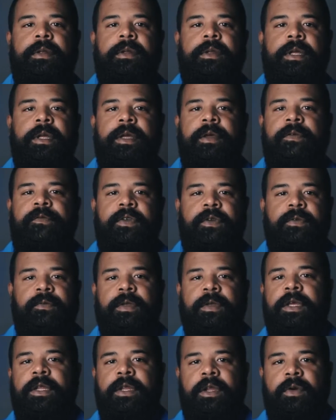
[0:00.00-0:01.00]
if you
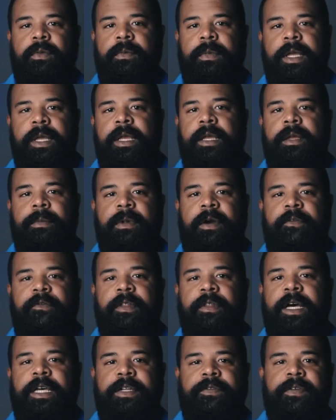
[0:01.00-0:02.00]
really know me, my
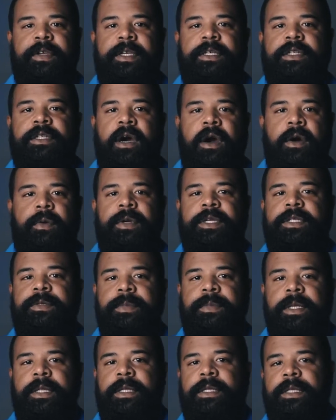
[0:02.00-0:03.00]
philosophy has always
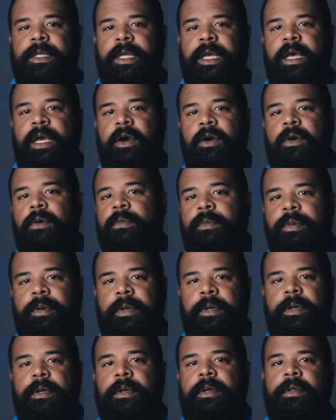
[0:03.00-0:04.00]
been to help
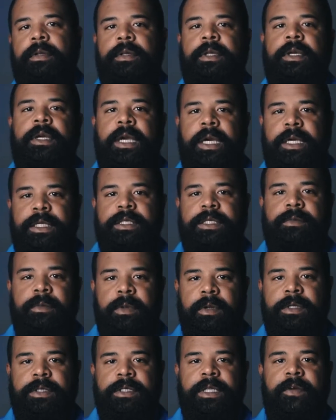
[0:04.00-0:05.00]
the
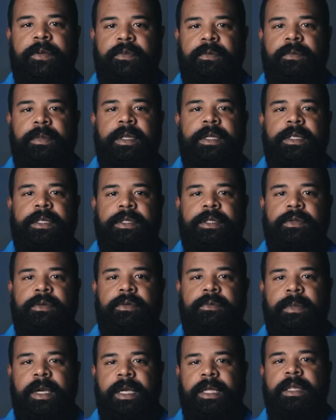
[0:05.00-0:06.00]
customer. It's never been to
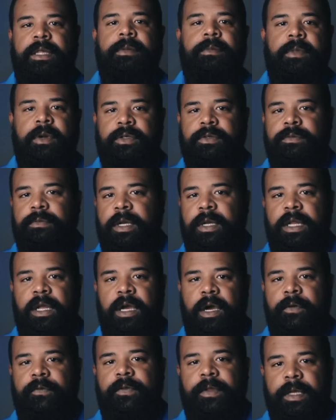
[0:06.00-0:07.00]
make the most money
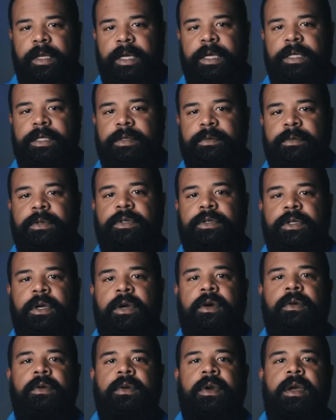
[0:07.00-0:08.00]
off the customer.
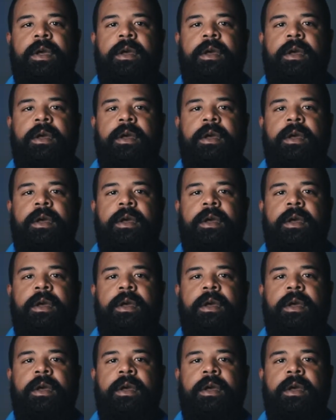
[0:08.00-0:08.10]
So